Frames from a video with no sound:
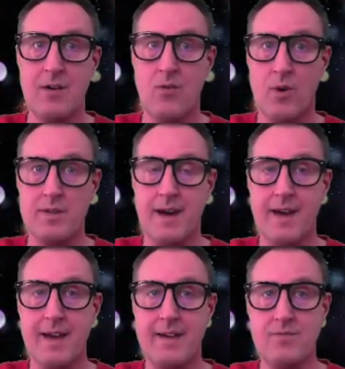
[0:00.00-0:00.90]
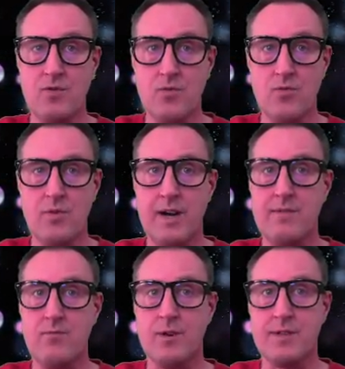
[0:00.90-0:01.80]
what I can do
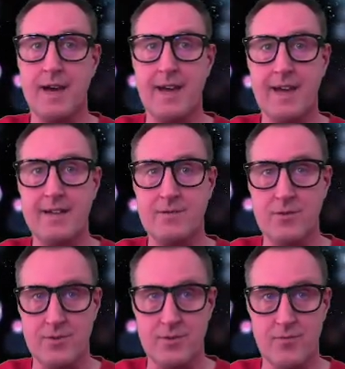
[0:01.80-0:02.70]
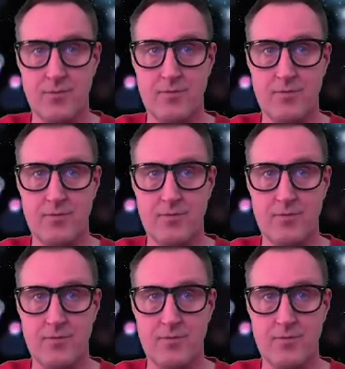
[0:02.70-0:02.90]
and what I cannot do.